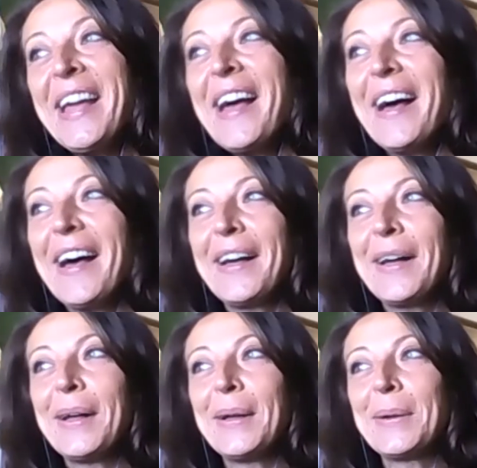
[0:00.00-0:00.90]

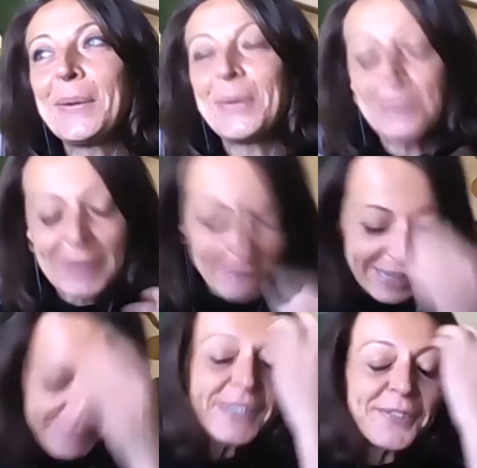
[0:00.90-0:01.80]
Well, my
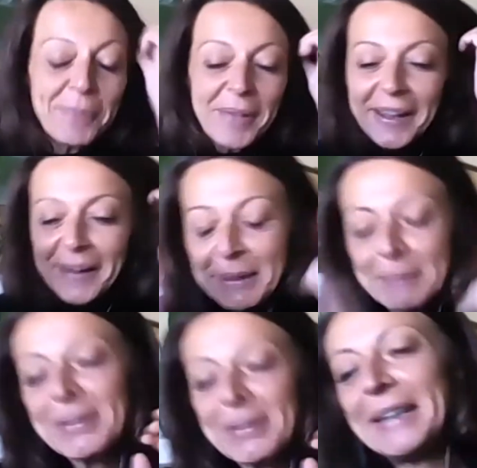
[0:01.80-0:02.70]
name is
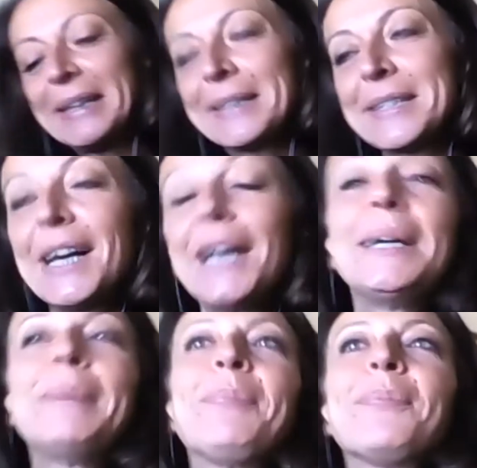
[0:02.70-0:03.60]
Fabiana, and I'm